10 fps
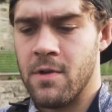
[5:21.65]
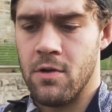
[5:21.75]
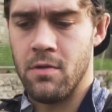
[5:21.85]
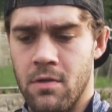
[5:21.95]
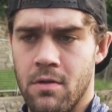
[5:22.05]

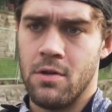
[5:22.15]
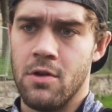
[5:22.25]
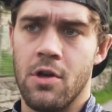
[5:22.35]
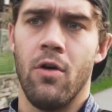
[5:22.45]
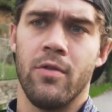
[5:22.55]

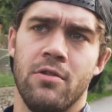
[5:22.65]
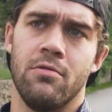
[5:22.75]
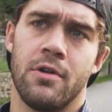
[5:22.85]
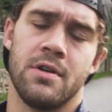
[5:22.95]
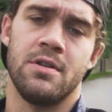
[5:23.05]
You go and
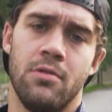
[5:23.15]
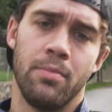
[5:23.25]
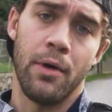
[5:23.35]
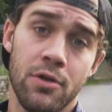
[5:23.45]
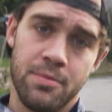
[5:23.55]
you learn to
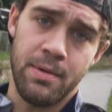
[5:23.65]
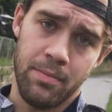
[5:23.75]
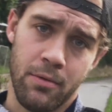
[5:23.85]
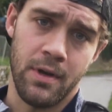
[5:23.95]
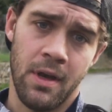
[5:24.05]
approach
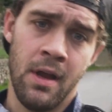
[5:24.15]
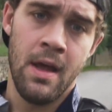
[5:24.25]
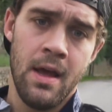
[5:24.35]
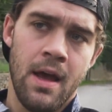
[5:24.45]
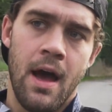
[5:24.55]
people and
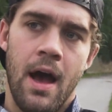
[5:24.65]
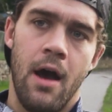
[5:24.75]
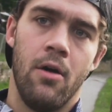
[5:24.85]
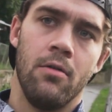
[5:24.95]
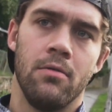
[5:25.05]

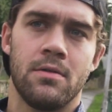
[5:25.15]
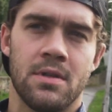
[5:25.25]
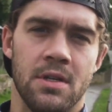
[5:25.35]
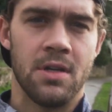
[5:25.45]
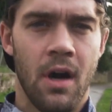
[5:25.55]
how
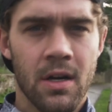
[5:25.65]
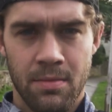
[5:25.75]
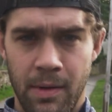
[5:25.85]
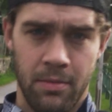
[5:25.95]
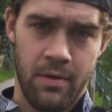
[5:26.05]
to talk
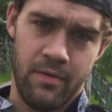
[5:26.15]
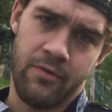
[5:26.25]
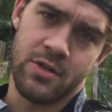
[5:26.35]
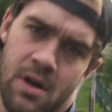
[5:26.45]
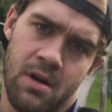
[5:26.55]
to people that you've
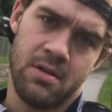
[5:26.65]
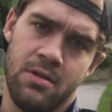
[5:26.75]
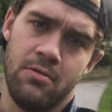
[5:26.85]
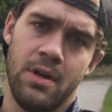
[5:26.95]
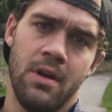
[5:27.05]
never talked
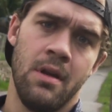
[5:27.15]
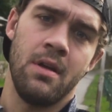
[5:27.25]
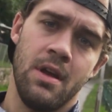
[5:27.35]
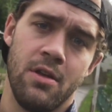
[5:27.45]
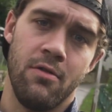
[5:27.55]
to,
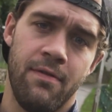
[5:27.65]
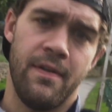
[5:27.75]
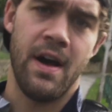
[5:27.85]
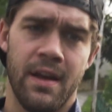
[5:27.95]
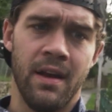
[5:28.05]
and you
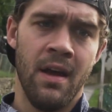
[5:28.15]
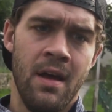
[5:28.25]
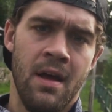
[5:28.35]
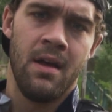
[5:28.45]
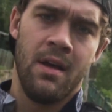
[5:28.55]
find
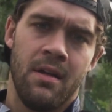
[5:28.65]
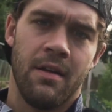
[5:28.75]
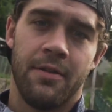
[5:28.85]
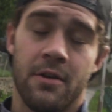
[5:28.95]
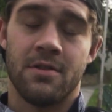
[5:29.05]

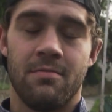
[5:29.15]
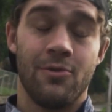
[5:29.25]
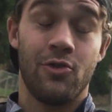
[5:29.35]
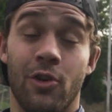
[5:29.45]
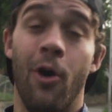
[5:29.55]
that there's
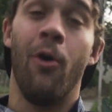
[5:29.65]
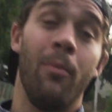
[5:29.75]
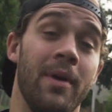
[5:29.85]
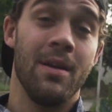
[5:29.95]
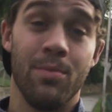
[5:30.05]

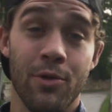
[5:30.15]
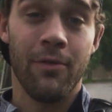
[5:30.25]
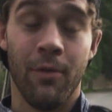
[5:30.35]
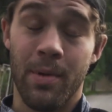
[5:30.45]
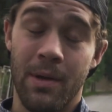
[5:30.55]
so many
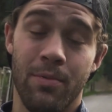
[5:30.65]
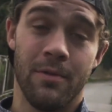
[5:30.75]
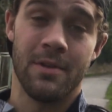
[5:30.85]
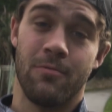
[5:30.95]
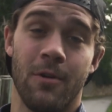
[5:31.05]
beautiful
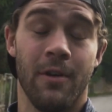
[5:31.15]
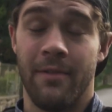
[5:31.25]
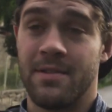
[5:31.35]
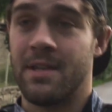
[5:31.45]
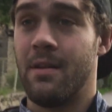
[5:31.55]
people in this world.
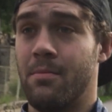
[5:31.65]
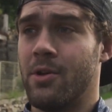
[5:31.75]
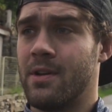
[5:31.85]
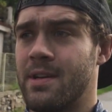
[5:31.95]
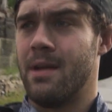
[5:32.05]
And I've said it a
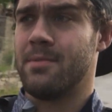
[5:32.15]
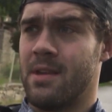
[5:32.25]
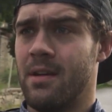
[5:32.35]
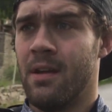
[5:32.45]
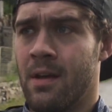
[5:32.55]
million times
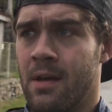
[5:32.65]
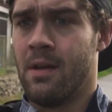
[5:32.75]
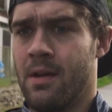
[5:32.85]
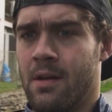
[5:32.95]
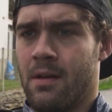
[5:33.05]
that
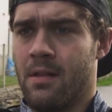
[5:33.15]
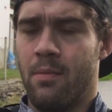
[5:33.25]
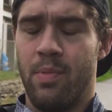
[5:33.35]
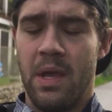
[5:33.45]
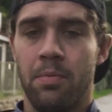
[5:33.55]

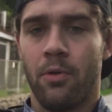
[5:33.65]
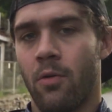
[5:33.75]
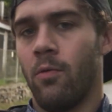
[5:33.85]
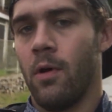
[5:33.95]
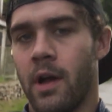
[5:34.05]
people
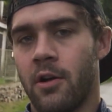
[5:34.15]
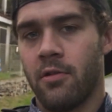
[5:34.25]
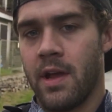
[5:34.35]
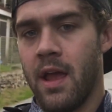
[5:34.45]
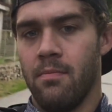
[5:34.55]
are what
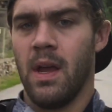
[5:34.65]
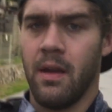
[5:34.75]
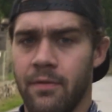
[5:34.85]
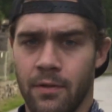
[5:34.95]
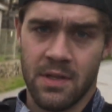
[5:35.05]
create
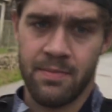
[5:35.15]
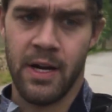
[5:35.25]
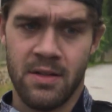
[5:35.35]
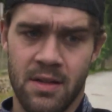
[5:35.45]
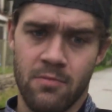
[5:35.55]
meaningful
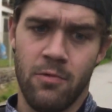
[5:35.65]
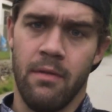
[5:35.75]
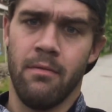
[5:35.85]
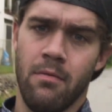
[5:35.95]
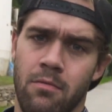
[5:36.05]
experiences, and what